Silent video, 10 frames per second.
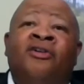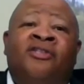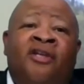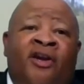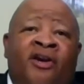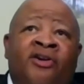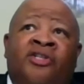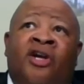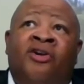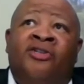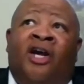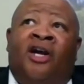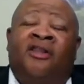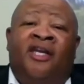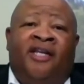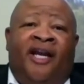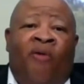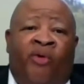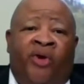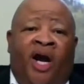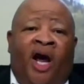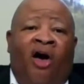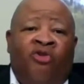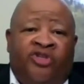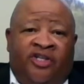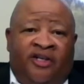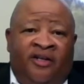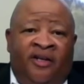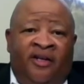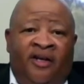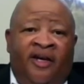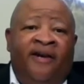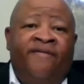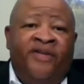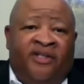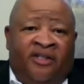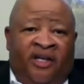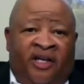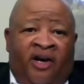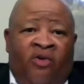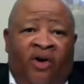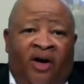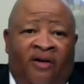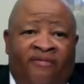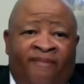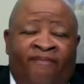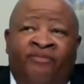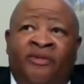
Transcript: here's a thing that I want to caution every CEO of.